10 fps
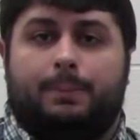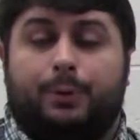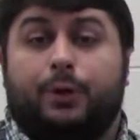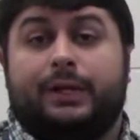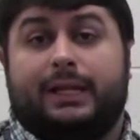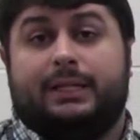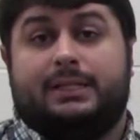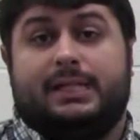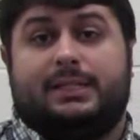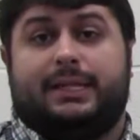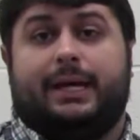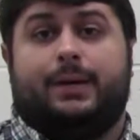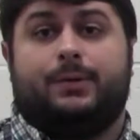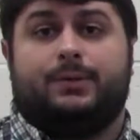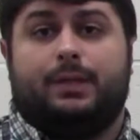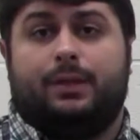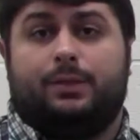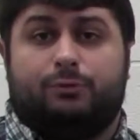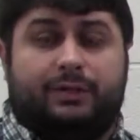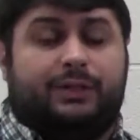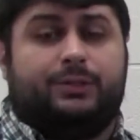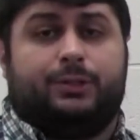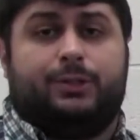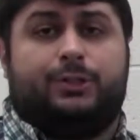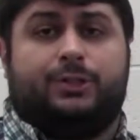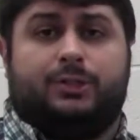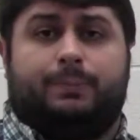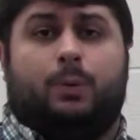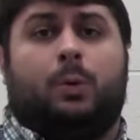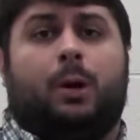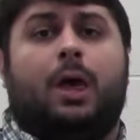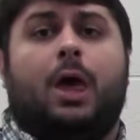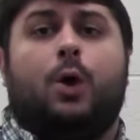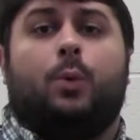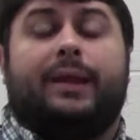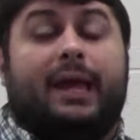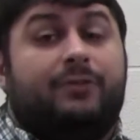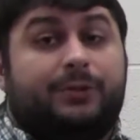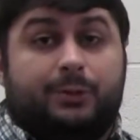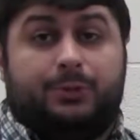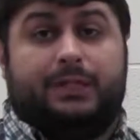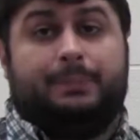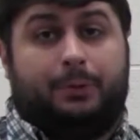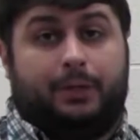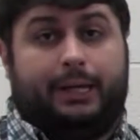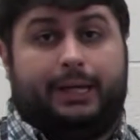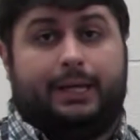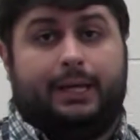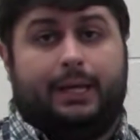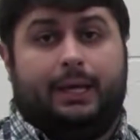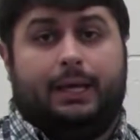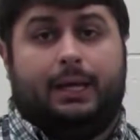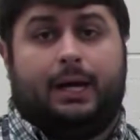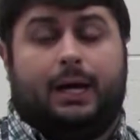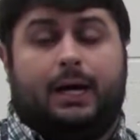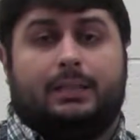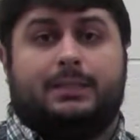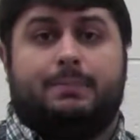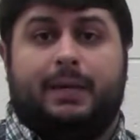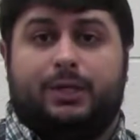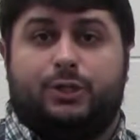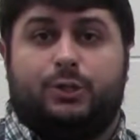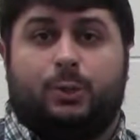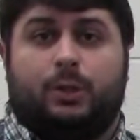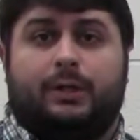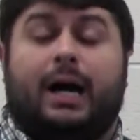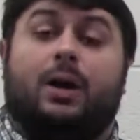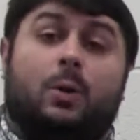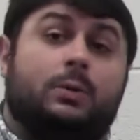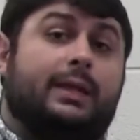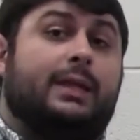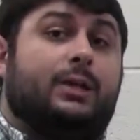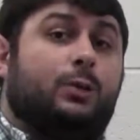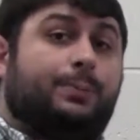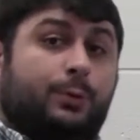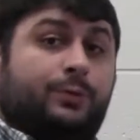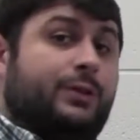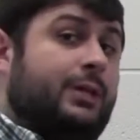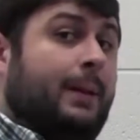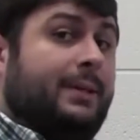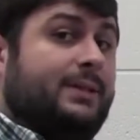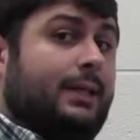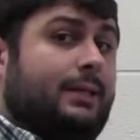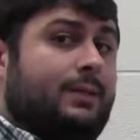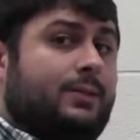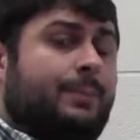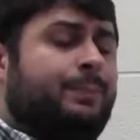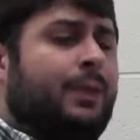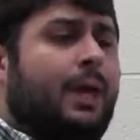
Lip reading: put in the details, the research to support whatever you need to put in to make sure not only that you prove your topic sentence,